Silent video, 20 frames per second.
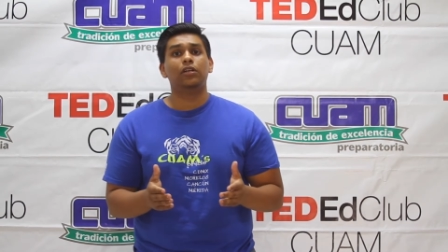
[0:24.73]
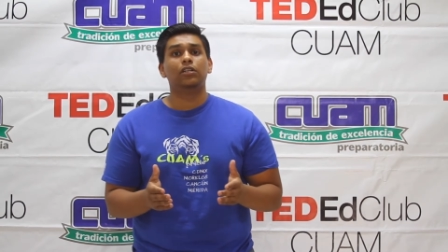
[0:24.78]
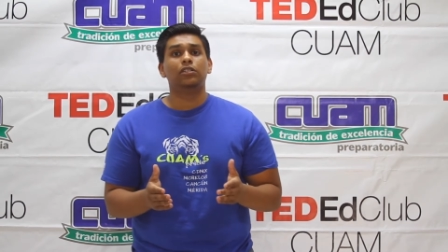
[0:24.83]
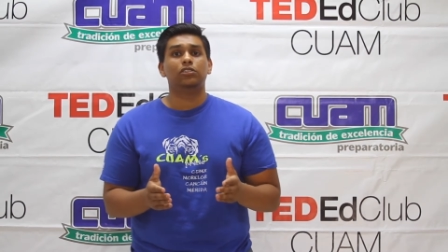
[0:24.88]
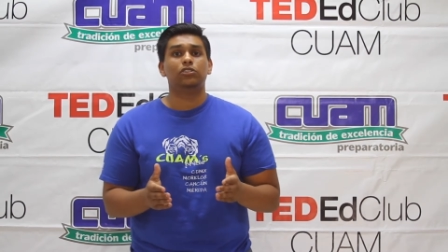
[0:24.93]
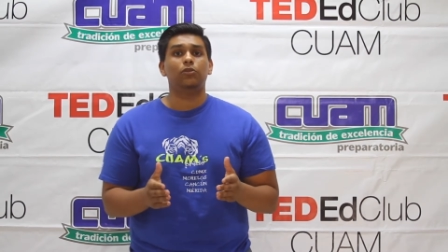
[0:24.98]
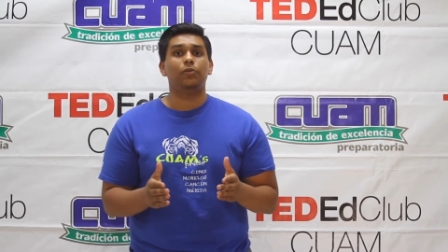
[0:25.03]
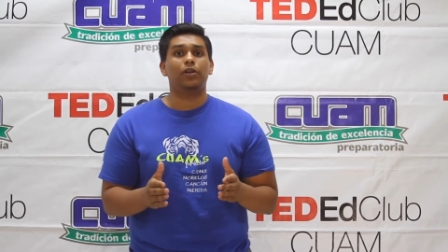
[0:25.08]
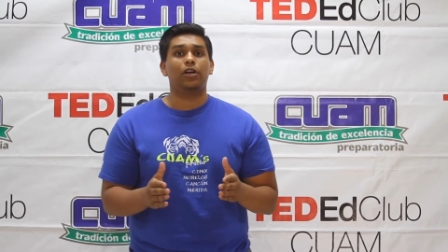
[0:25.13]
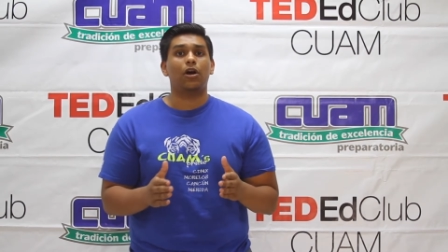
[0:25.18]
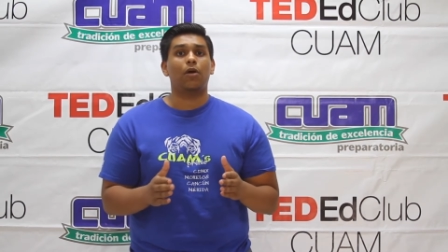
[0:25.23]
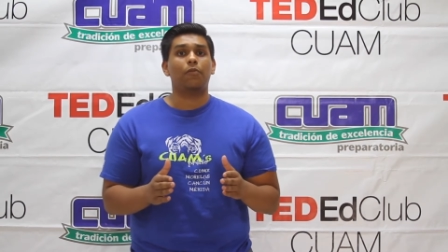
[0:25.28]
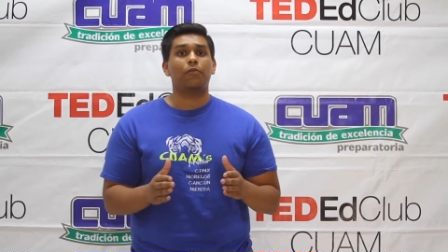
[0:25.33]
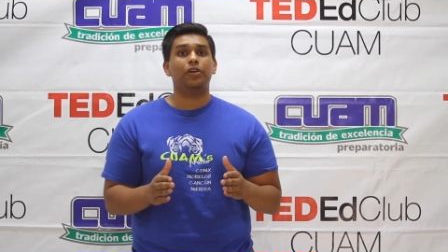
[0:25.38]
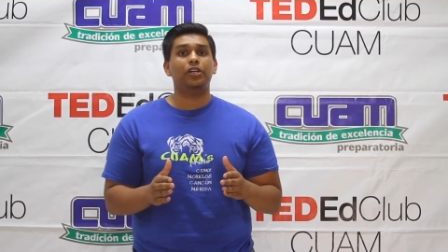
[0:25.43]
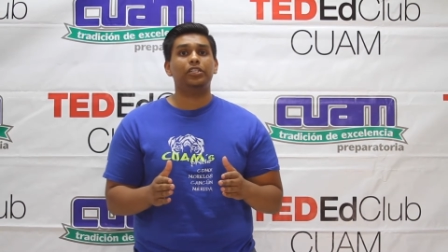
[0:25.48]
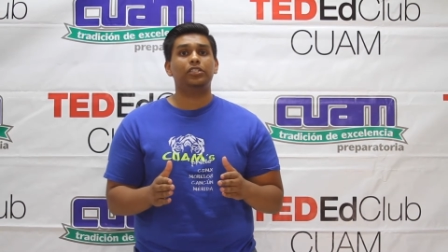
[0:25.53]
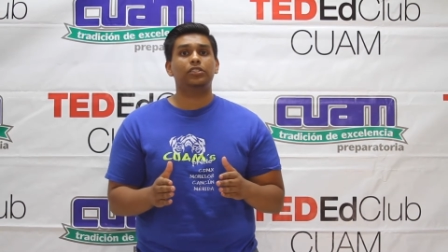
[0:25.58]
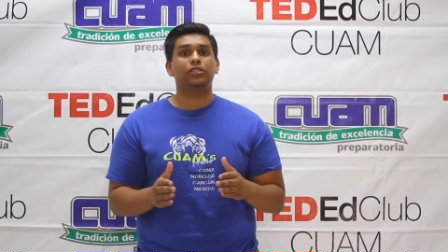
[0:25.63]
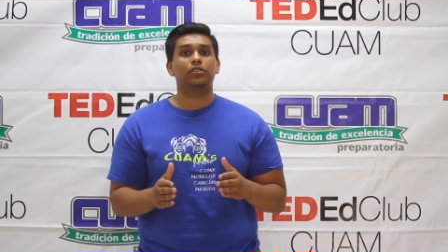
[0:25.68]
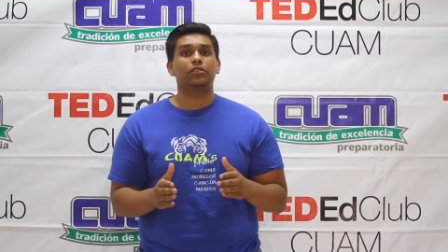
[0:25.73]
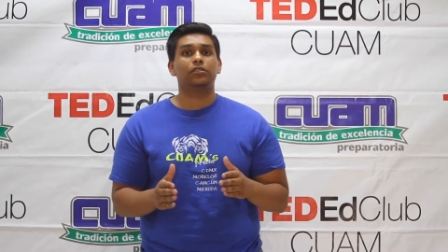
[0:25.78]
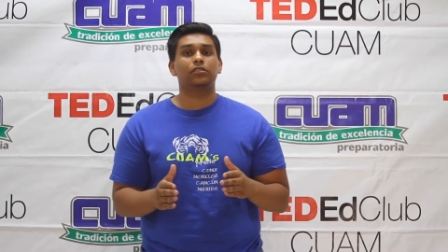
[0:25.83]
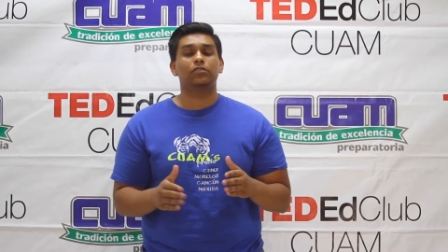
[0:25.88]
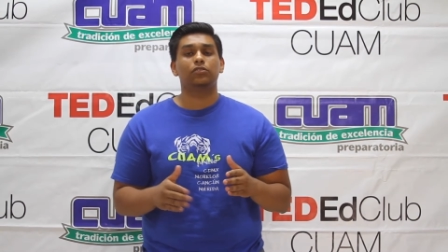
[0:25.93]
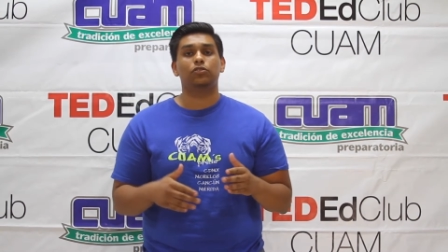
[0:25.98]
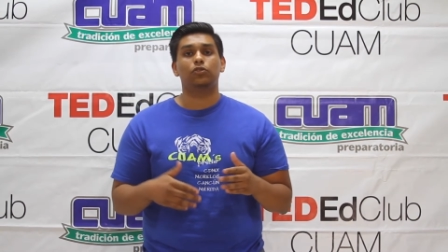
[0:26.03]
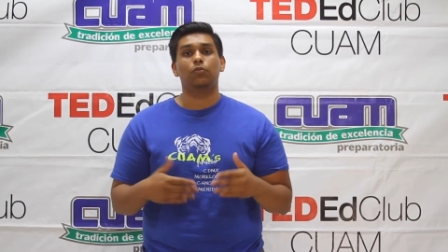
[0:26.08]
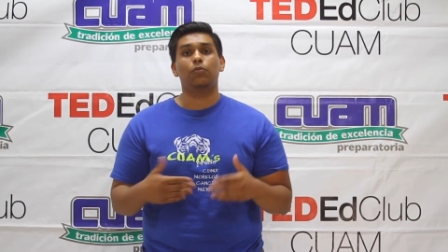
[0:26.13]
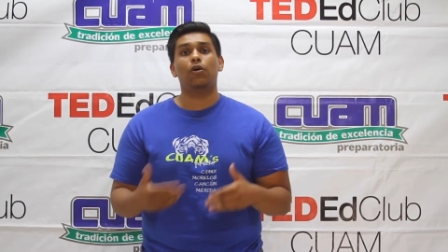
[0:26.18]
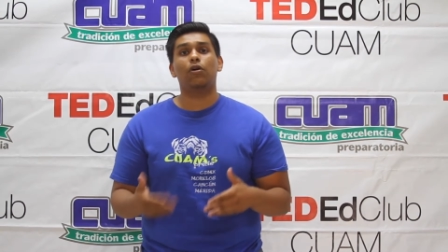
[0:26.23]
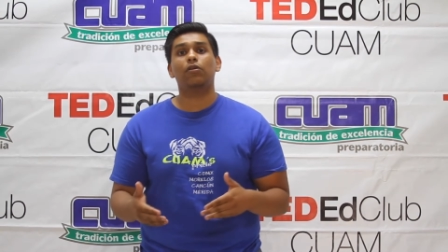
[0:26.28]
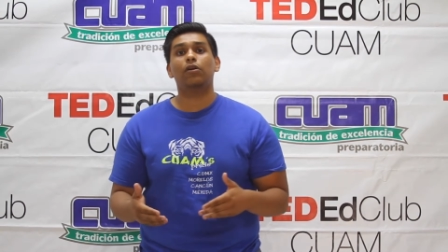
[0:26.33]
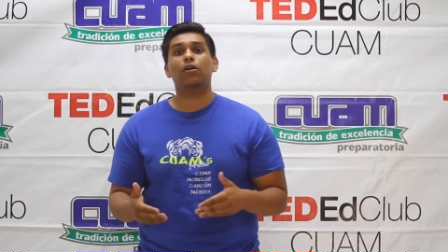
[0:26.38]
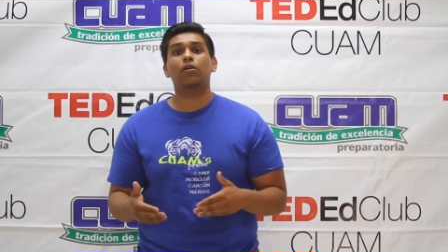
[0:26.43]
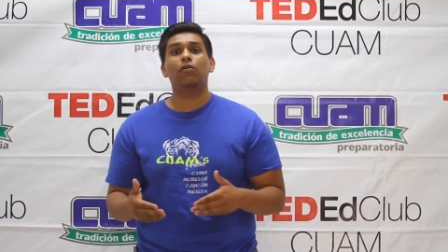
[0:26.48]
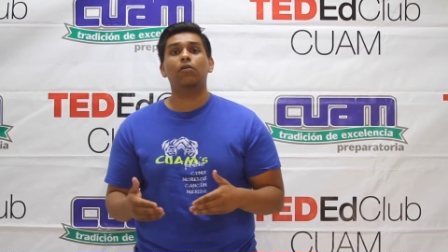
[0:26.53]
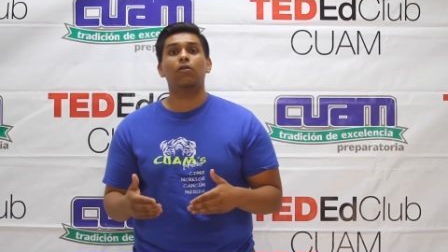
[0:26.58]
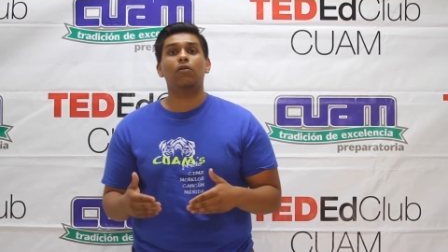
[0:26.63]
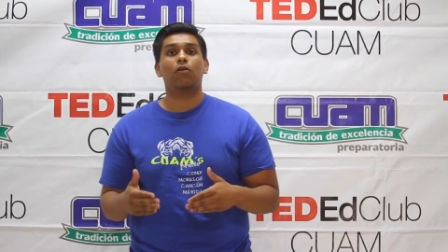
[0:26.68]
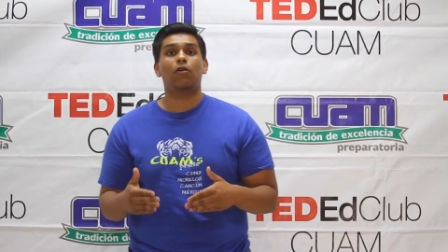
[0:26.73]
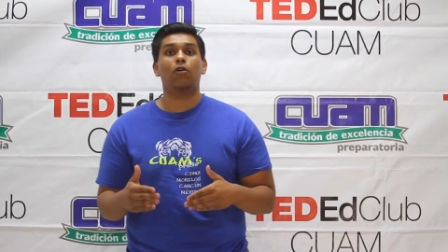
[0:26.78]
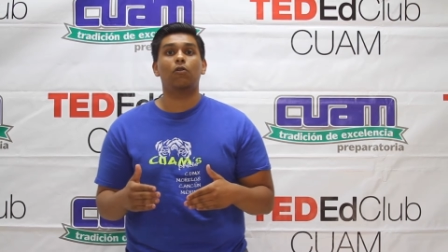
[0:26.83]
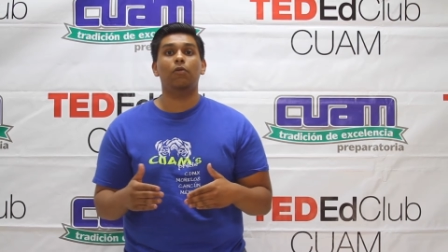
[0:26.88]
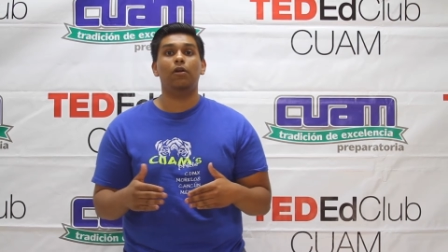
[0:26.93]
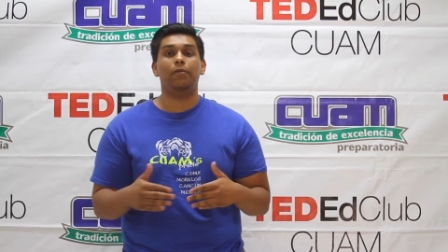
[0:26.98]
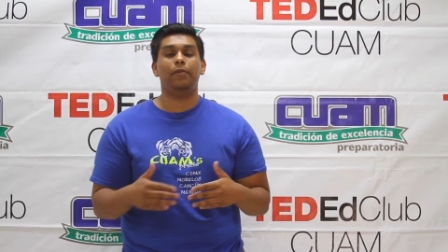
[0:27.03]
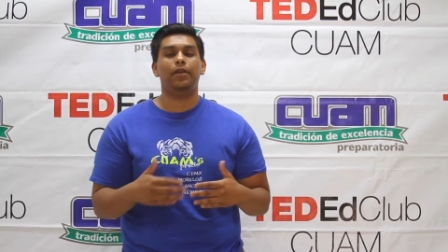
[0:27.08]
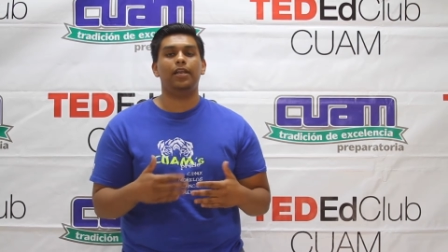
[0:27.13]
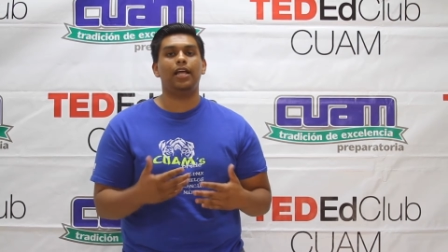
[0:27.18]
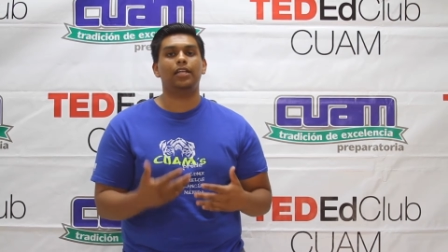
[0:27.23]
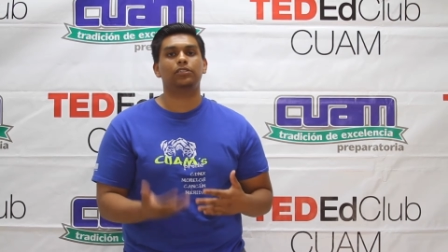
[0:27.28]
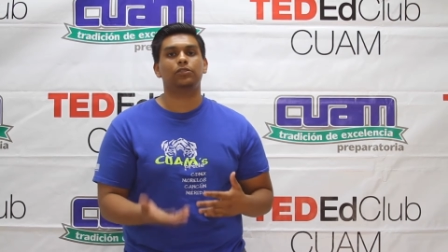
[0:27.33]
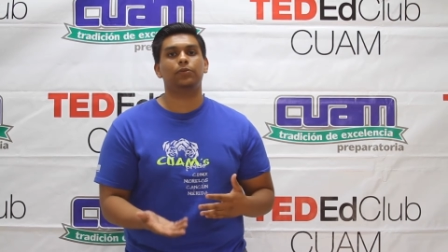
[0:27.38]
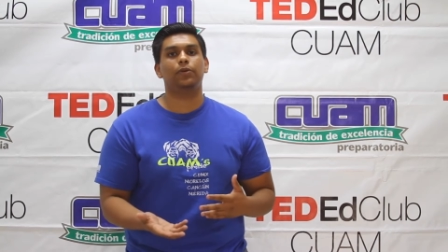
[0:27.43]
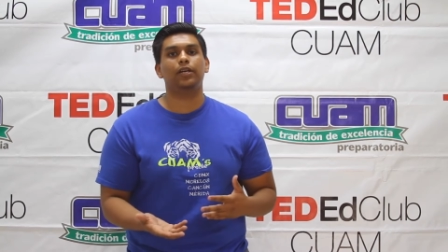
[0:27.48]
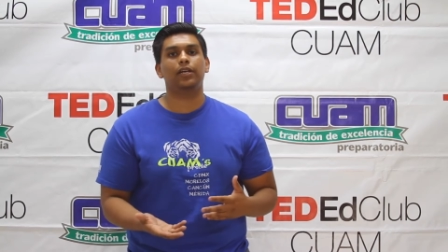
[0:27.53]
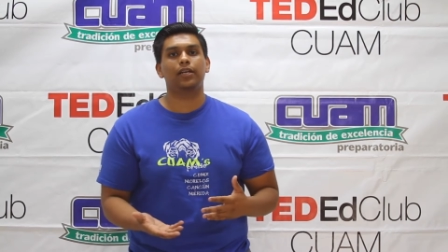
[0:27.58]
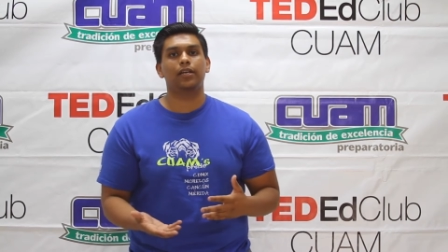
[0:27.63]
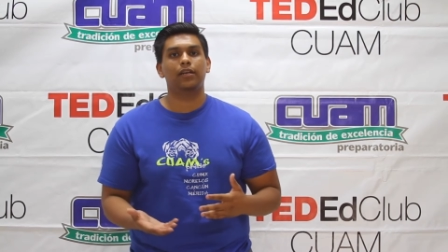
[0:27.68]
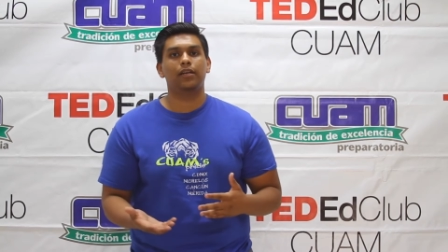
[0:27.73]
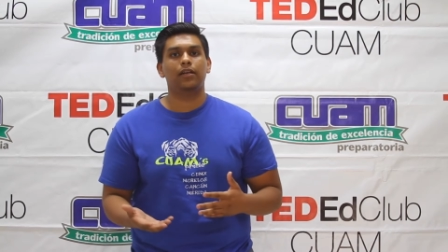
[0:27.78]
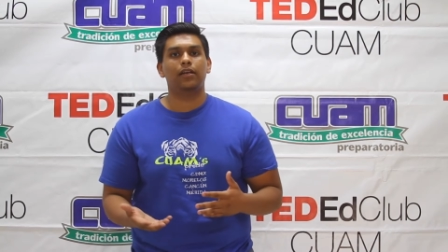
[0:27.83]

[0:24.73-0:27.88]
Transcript: to become rich tomorrow or maybe next week.